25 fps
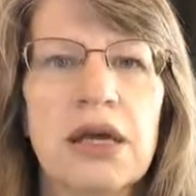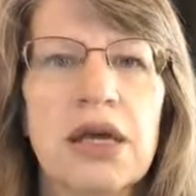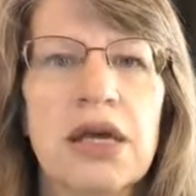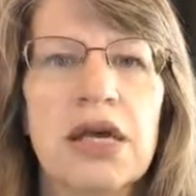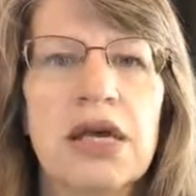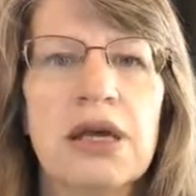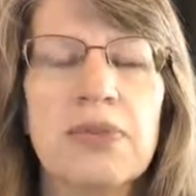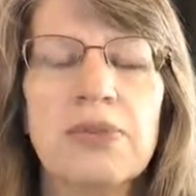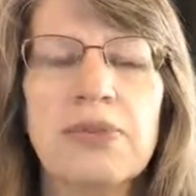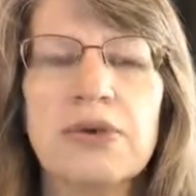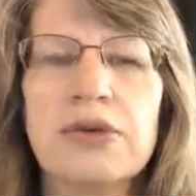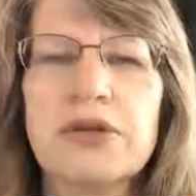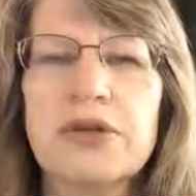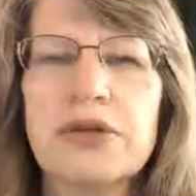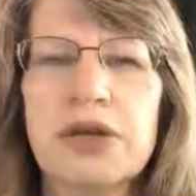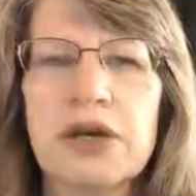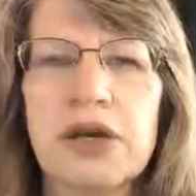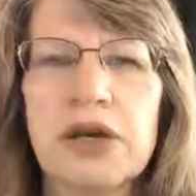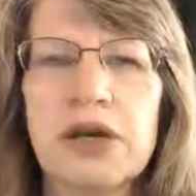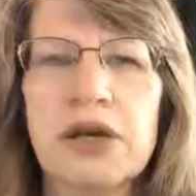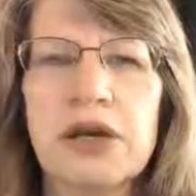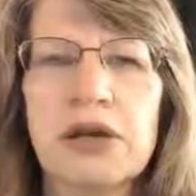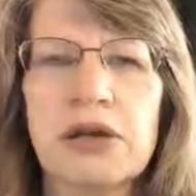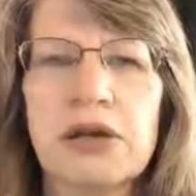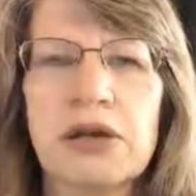In
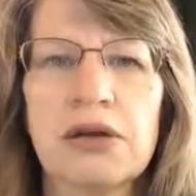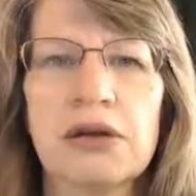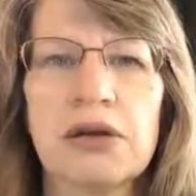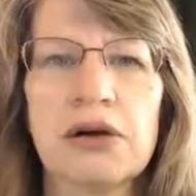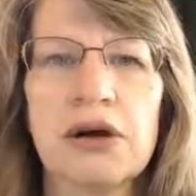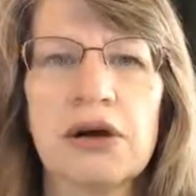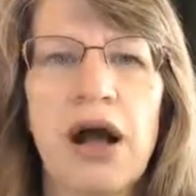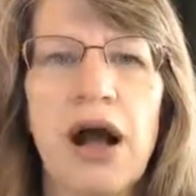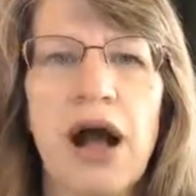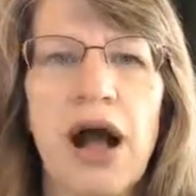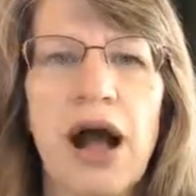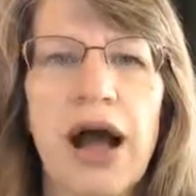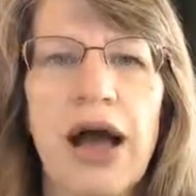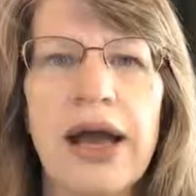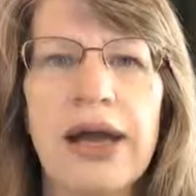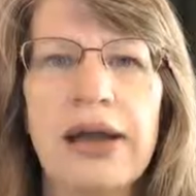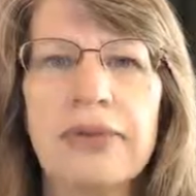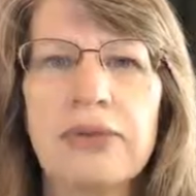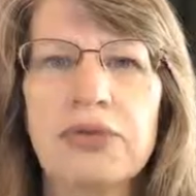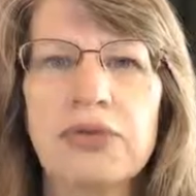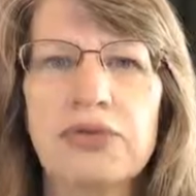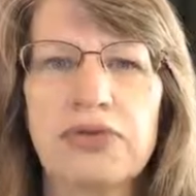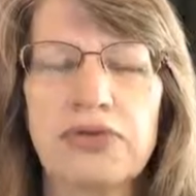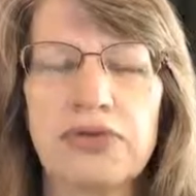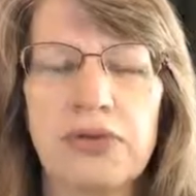particular, I
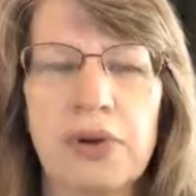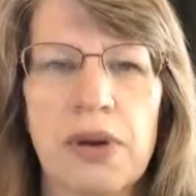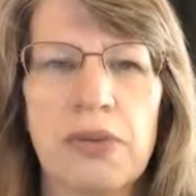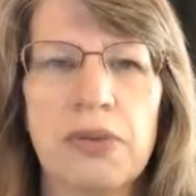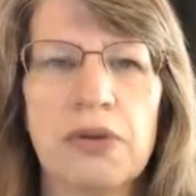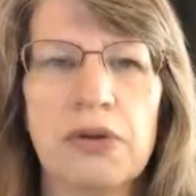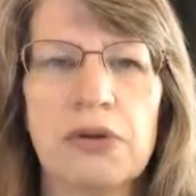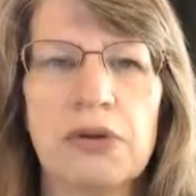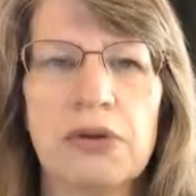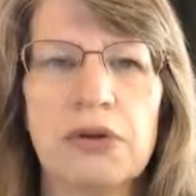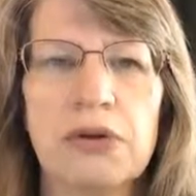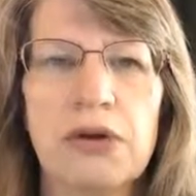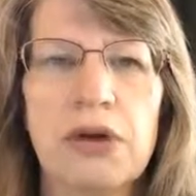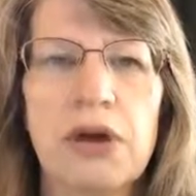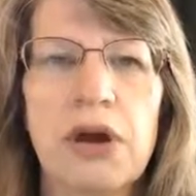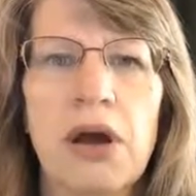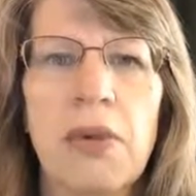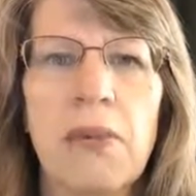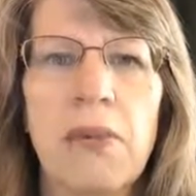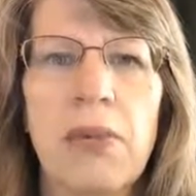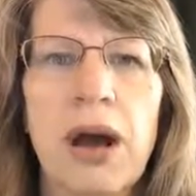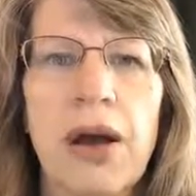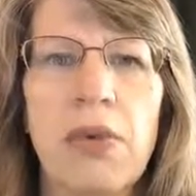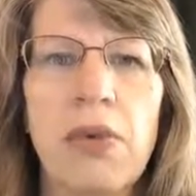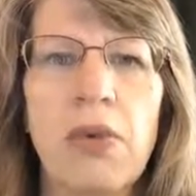am troubled
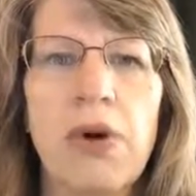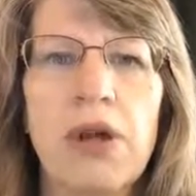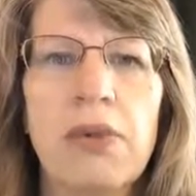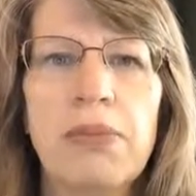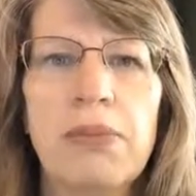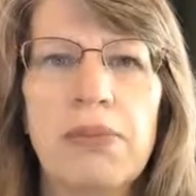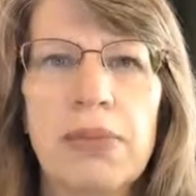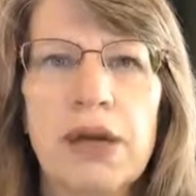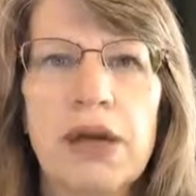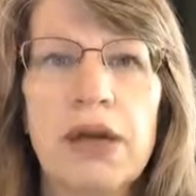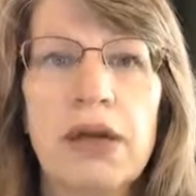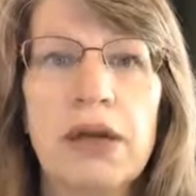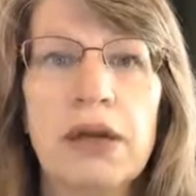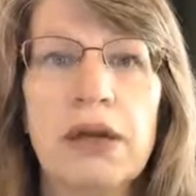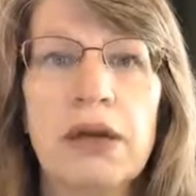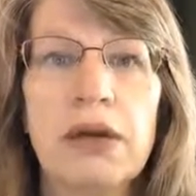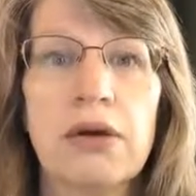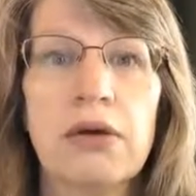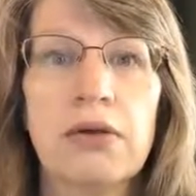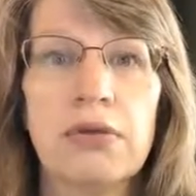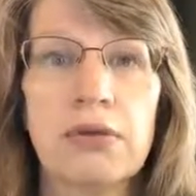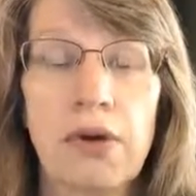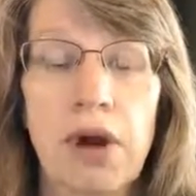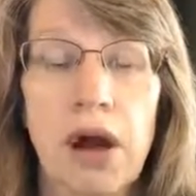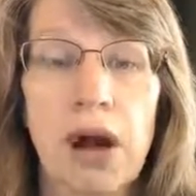by what Mitt
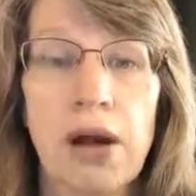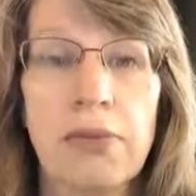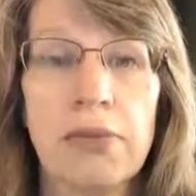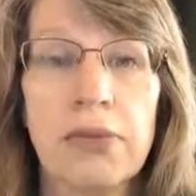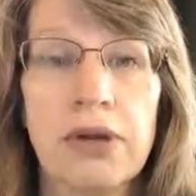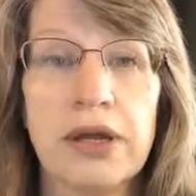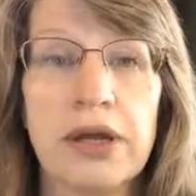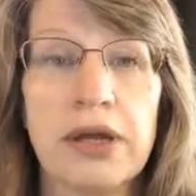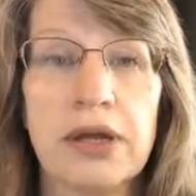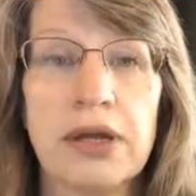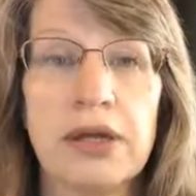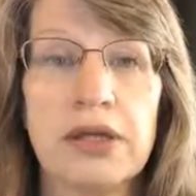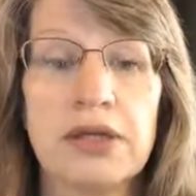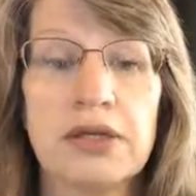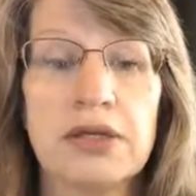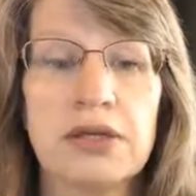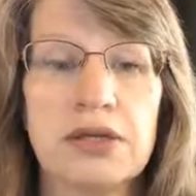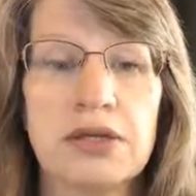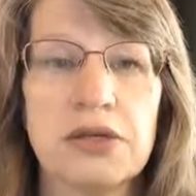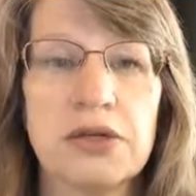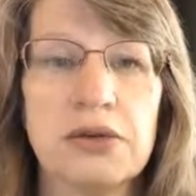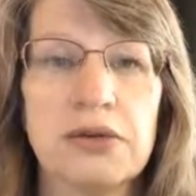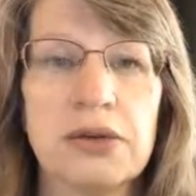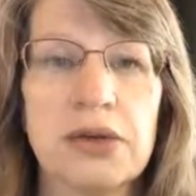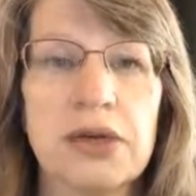Romney is
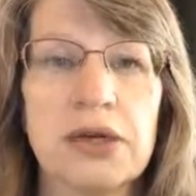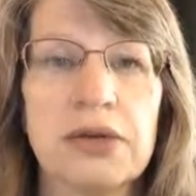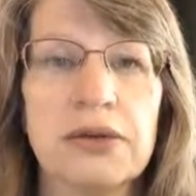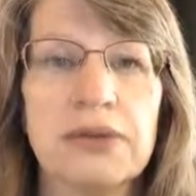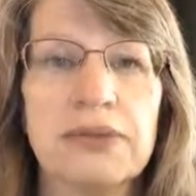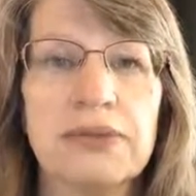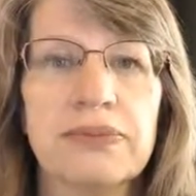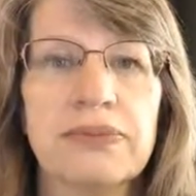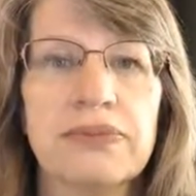doing.